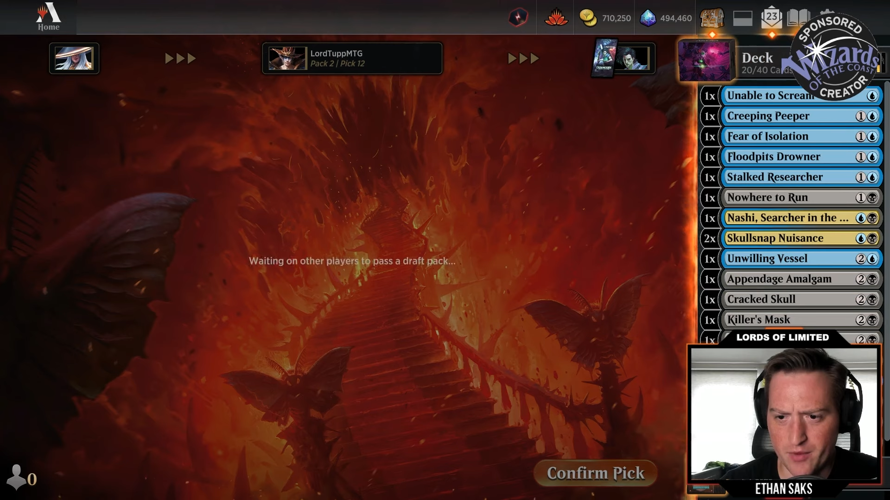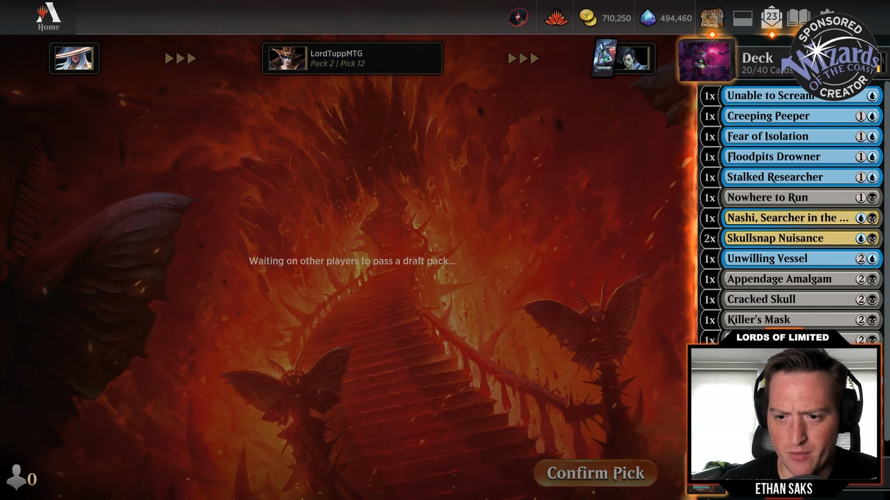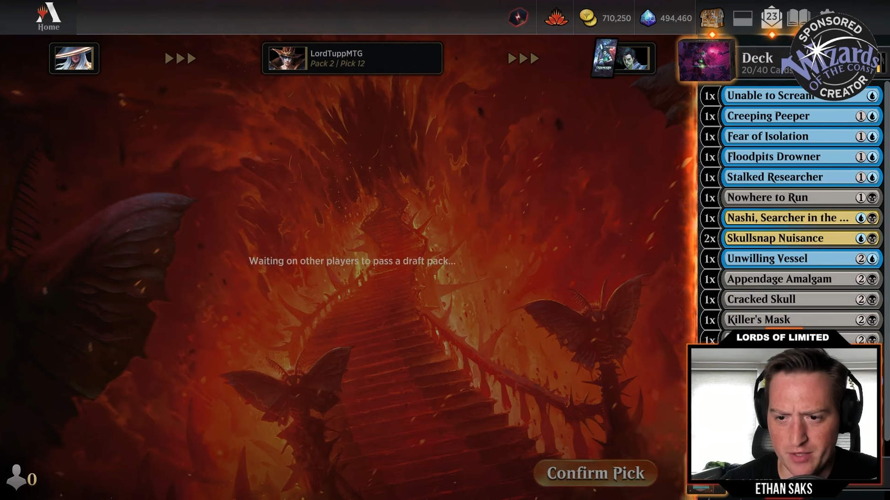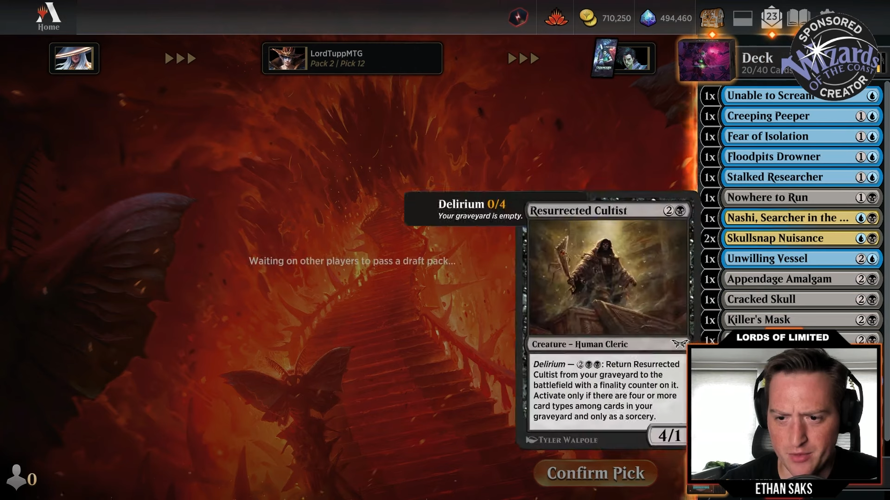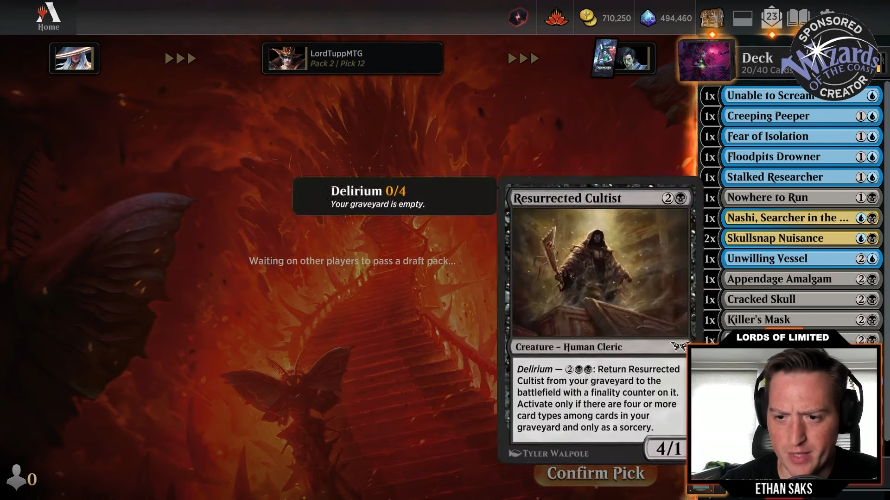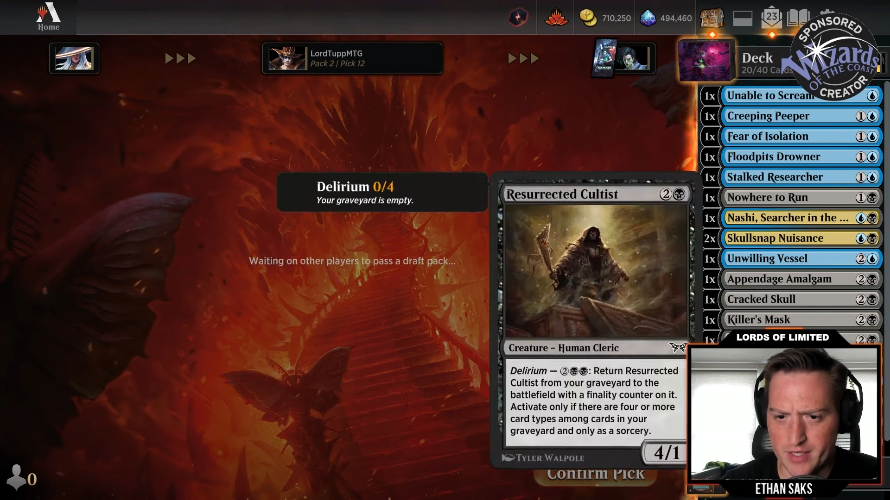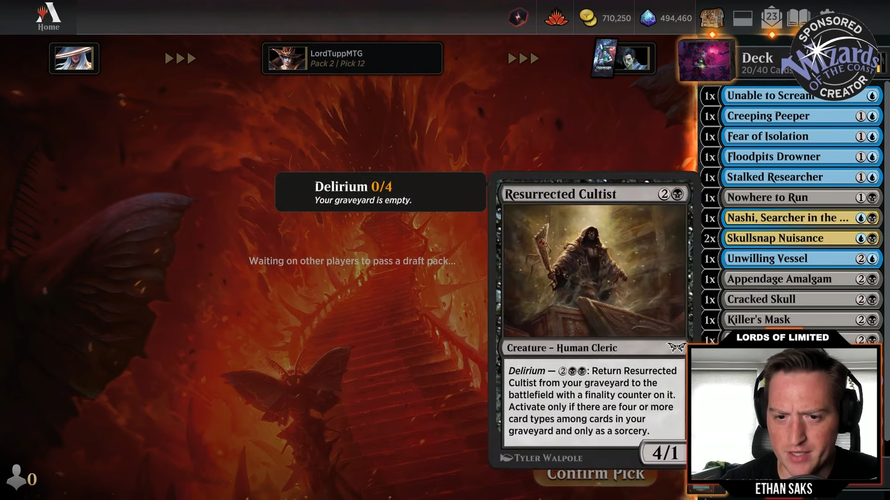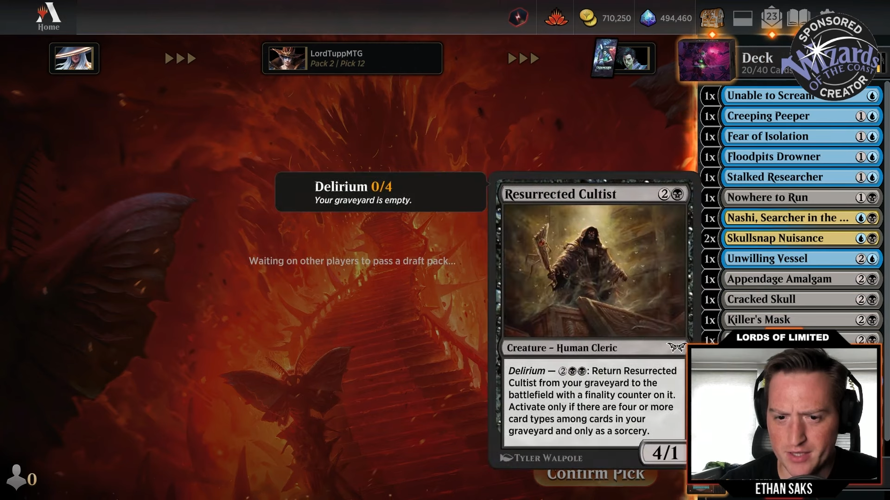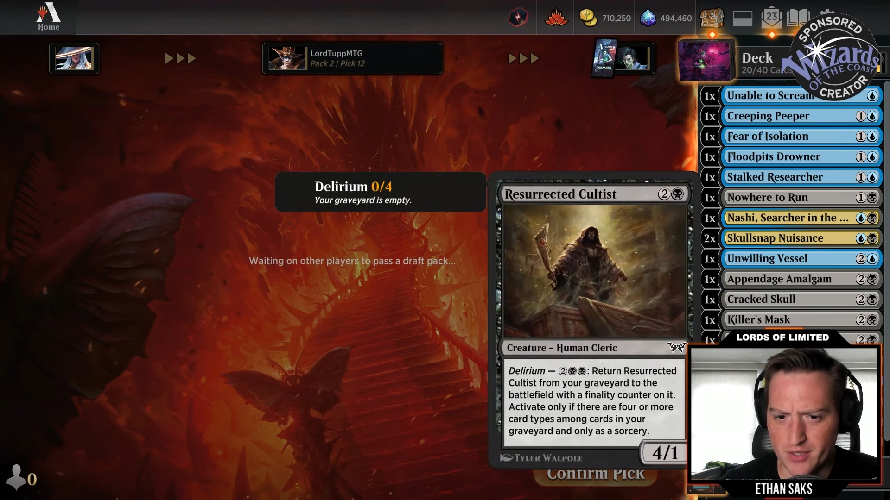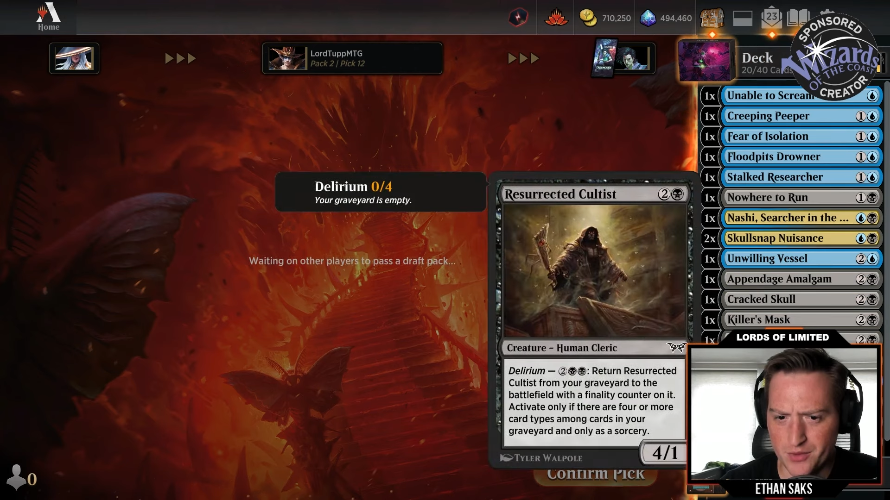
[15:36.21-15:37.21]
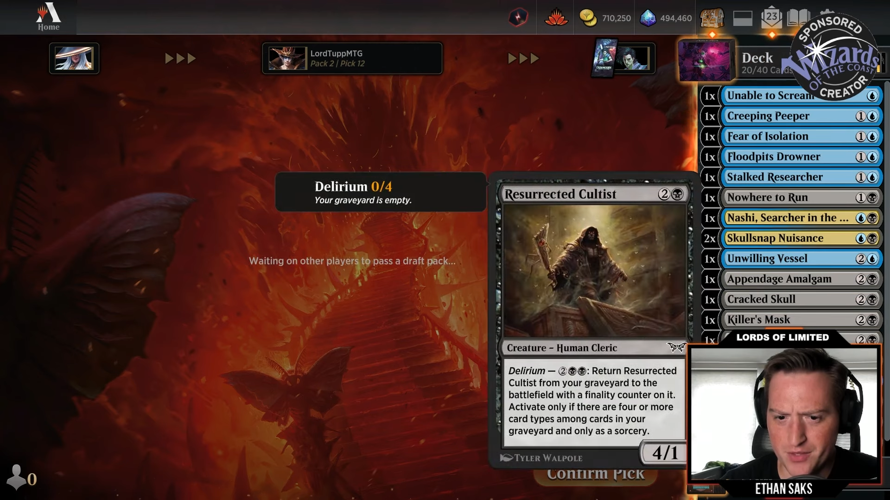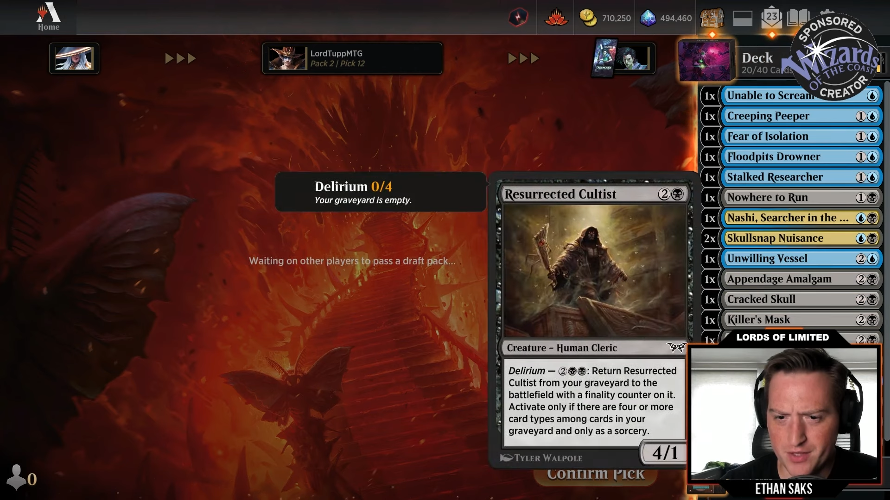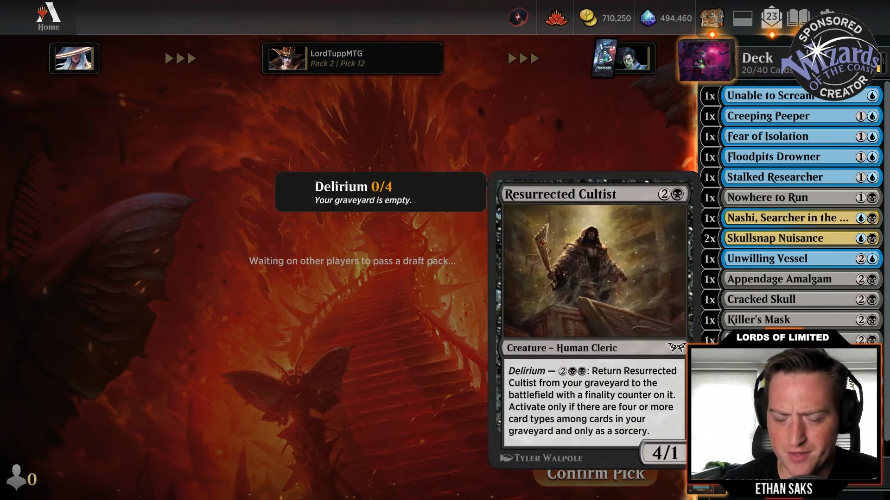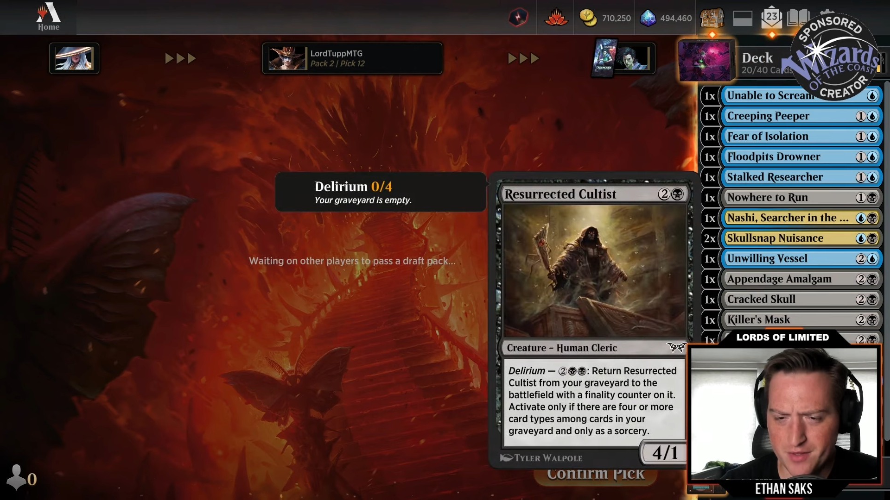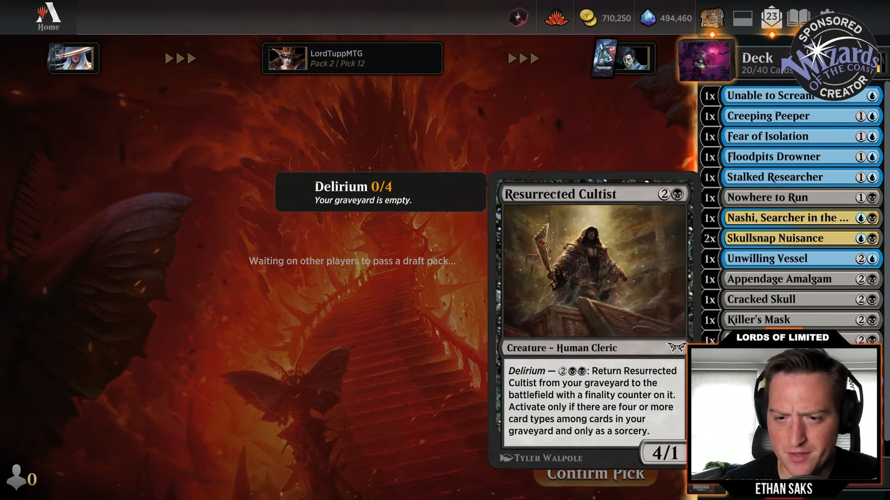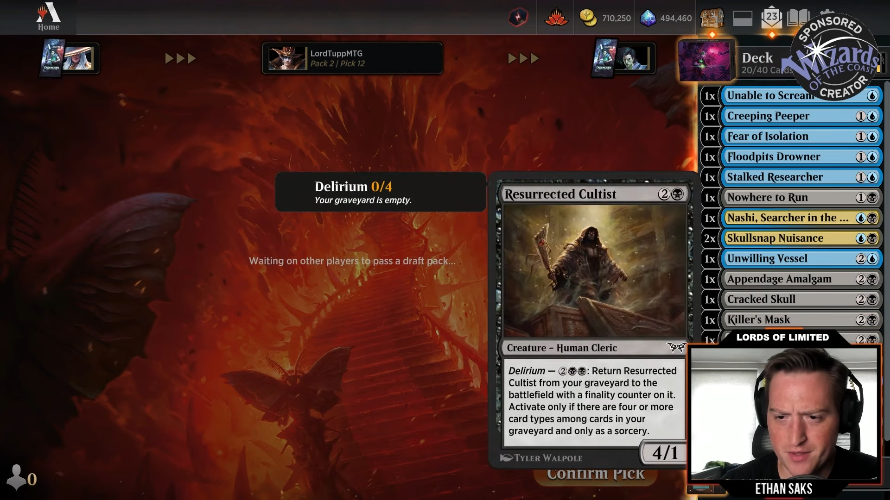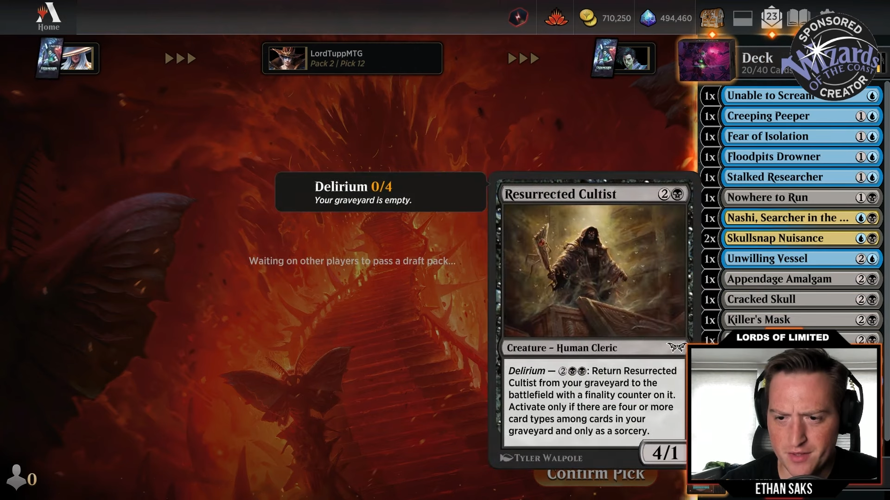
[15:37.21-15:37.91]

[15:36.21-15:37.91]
Resurrected Cultist.